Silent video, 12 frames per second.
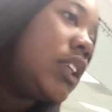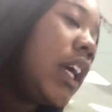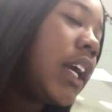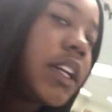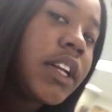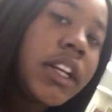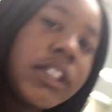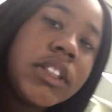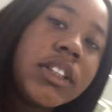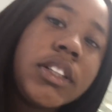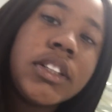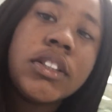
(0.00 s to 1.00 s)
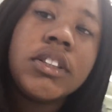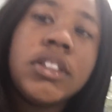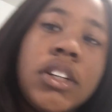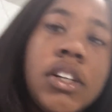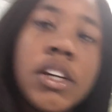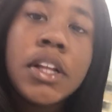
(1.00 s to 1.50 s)
today in dance class.
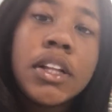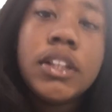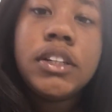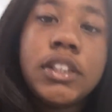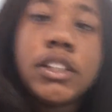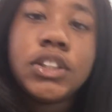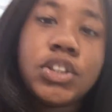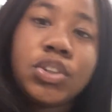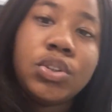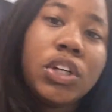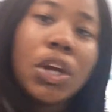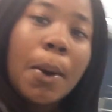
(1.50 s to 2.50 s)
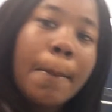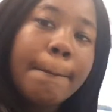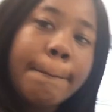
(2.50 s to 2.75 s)
Look at the studio.